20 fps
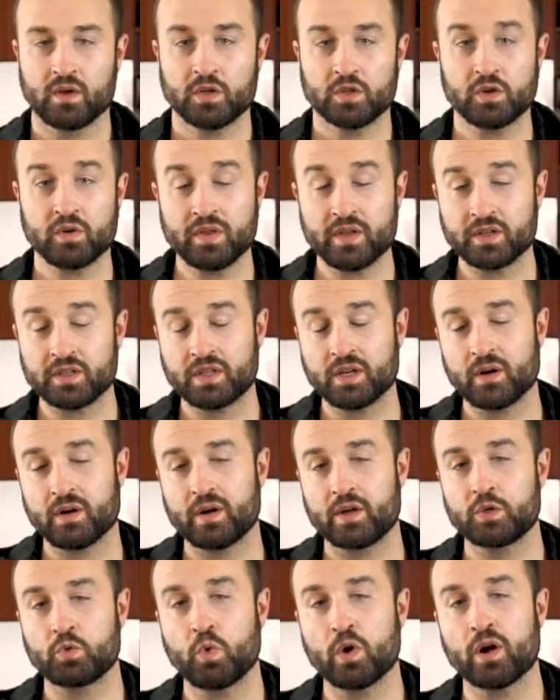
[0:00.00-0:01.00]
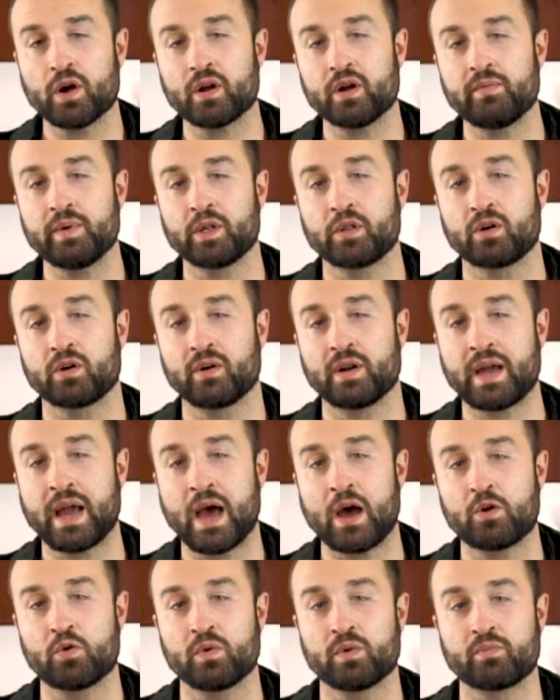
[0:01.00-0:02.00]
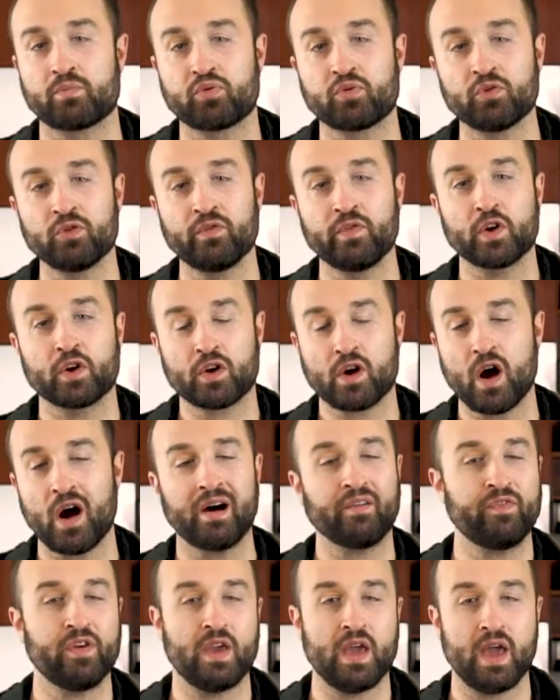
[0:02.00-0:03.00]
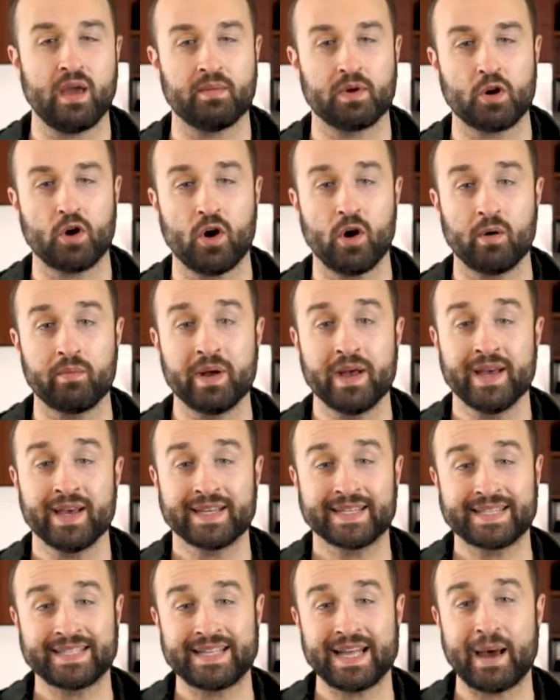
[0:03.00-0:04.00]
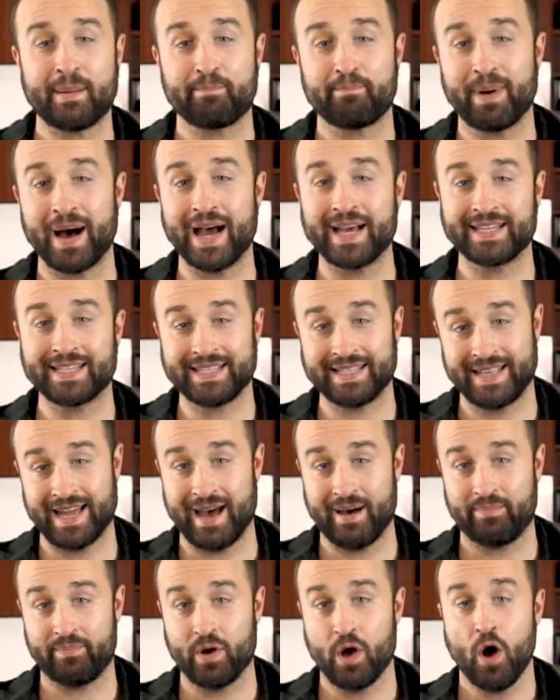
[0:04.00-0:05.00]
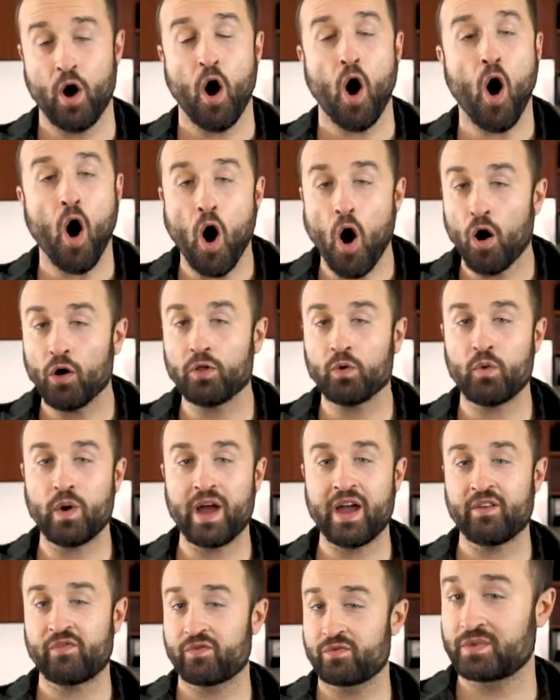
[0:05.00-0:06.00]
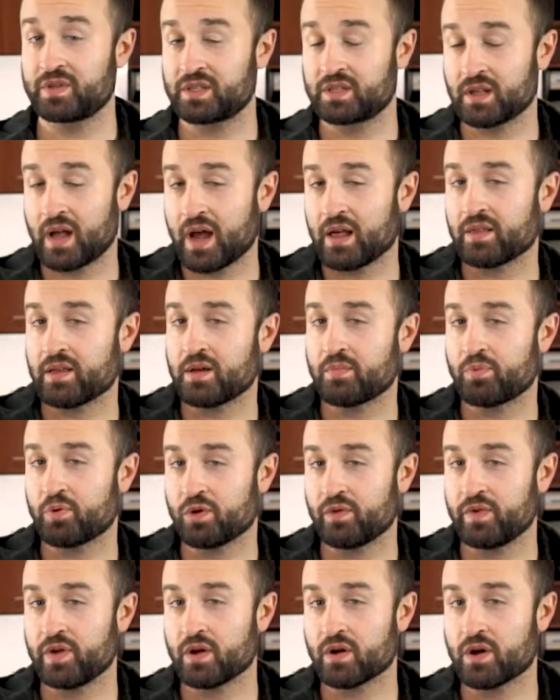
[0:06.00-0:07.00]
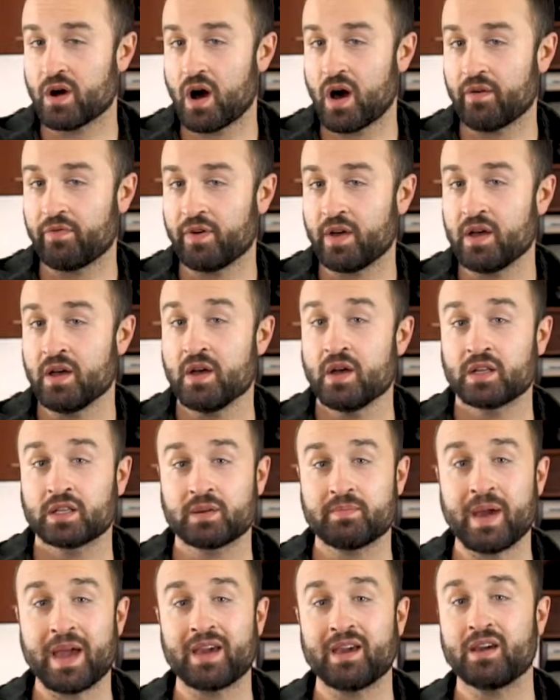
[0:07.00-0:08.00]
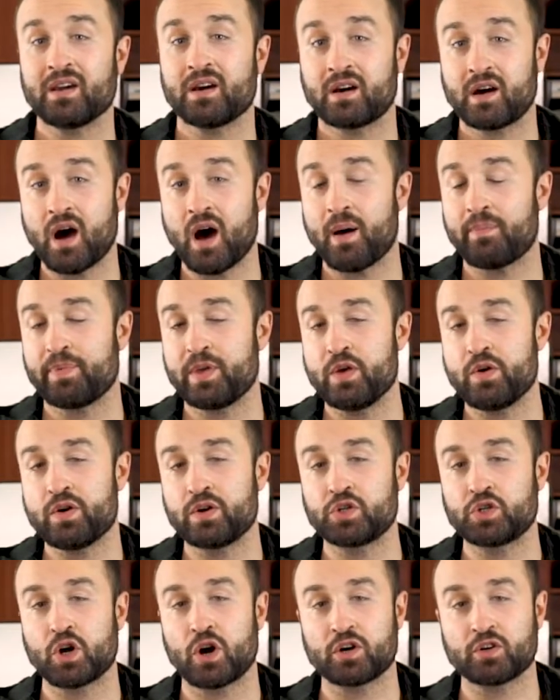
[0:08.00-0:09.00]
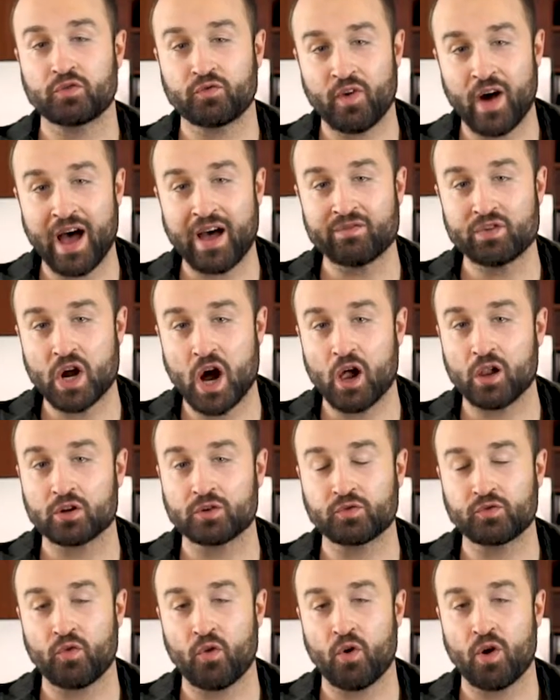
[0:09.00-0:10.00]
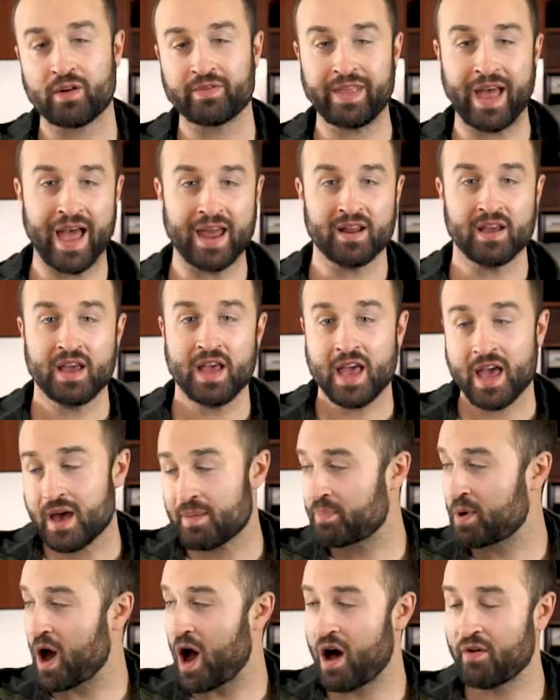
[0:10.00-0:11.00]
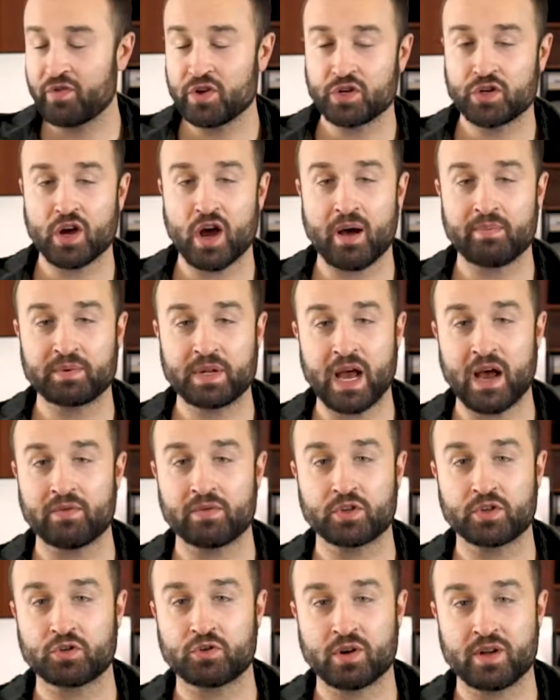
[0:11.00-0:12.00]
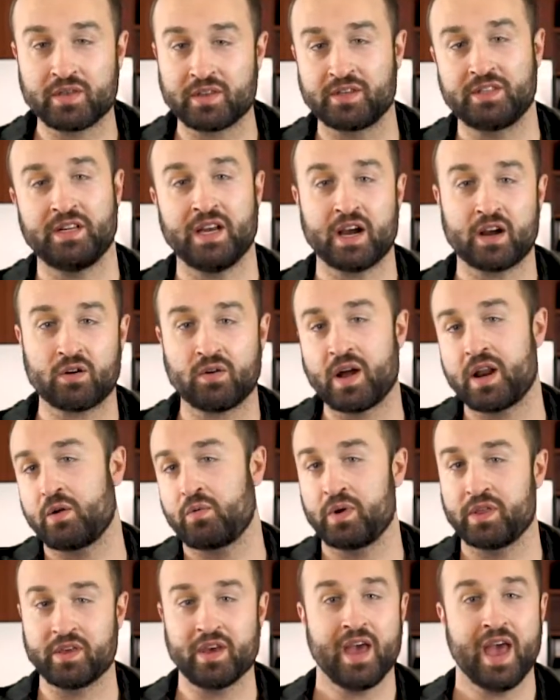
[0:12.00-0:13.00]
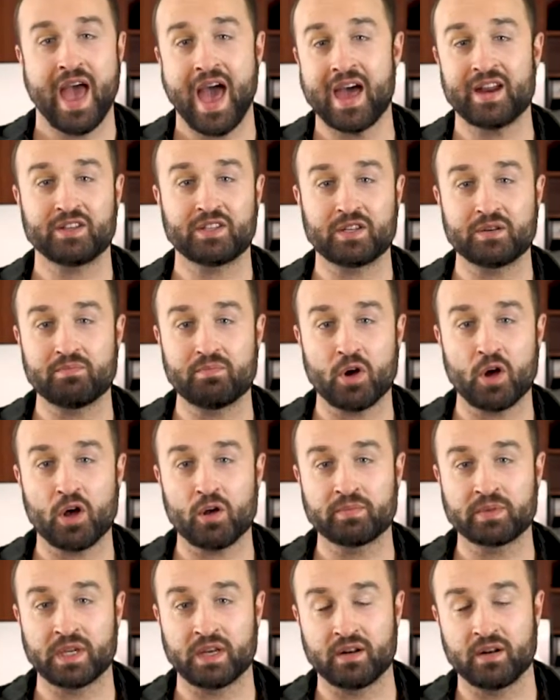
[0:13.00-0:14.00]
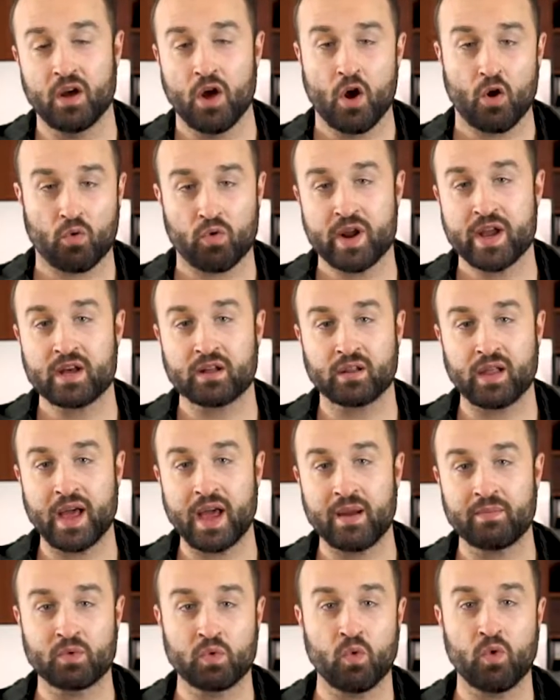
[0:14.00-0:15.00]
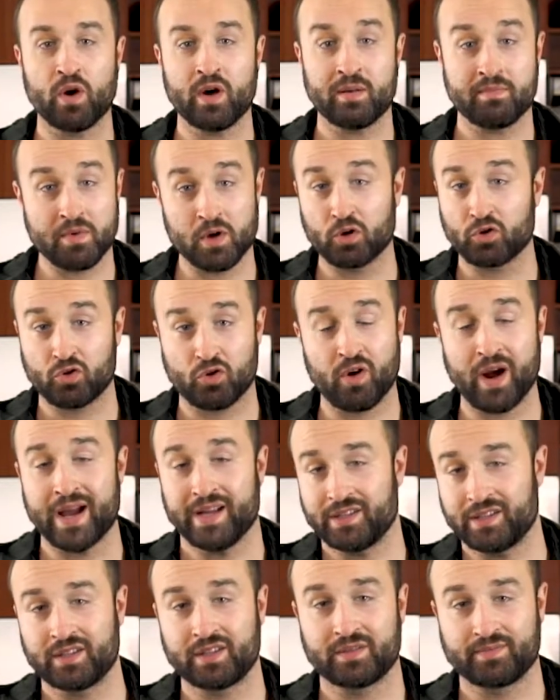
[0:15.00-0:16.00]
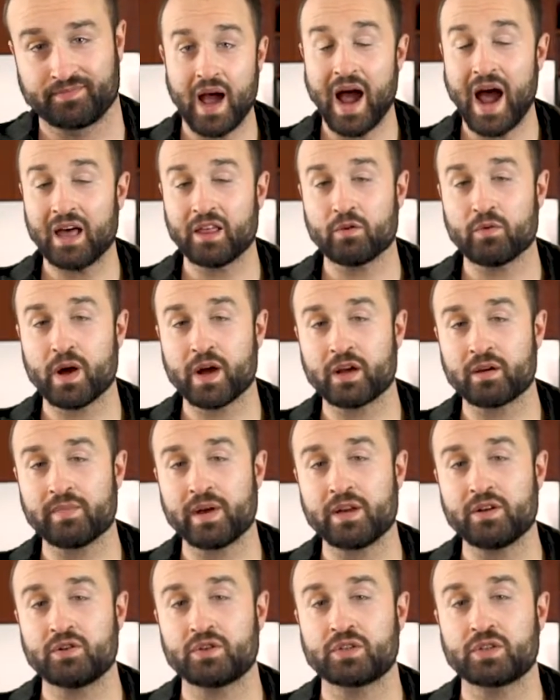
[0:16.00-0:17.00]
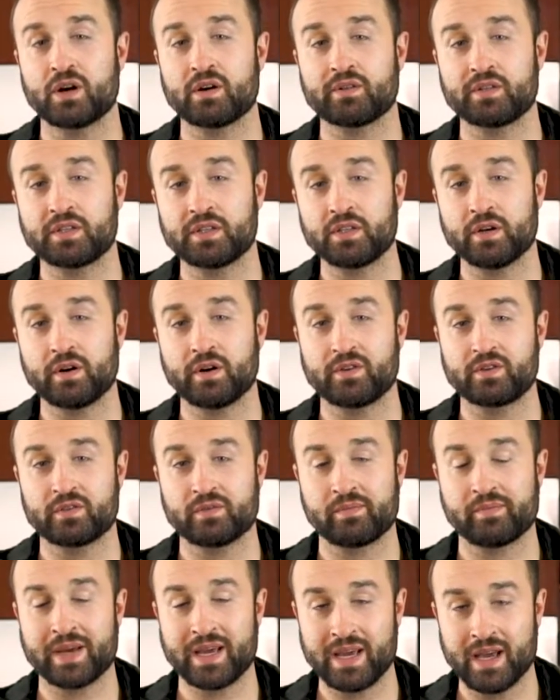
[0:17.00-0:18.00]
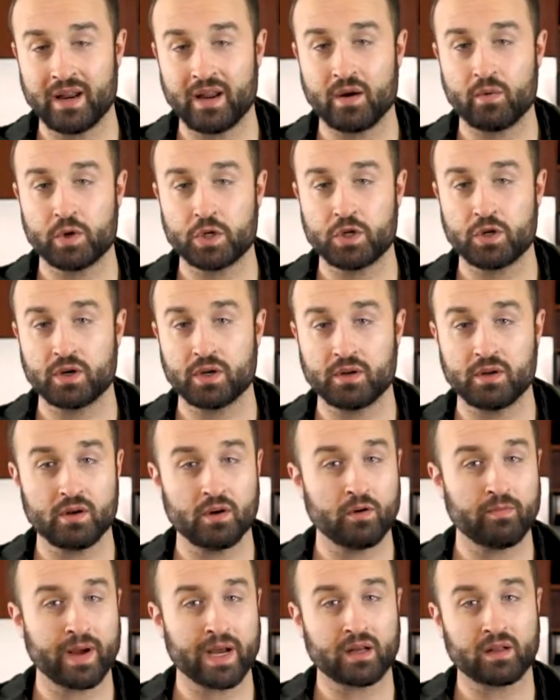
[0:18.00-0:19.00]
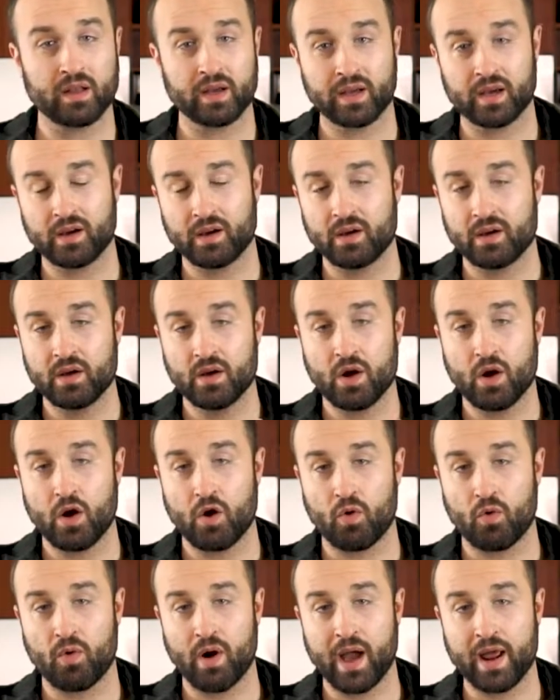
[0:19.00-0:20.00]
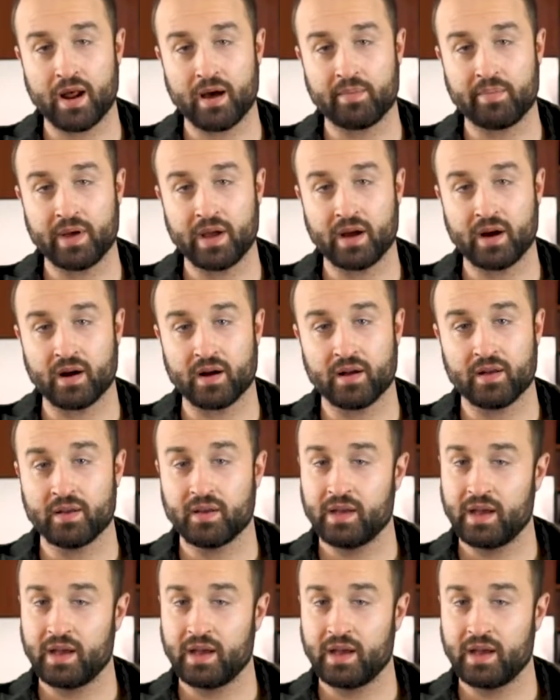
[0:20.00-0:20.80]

So in this series we're going to be learning how to improve your coffee game at home step by step. All the way from slightly improving your coffee to making a cup that you can charge $5 for at that hip coffee shop down the street that's decorated with Edison bulbs and reclaimed wood milk crates. I highly recommend you start the series from the beginning, which you can do by clicking right up here.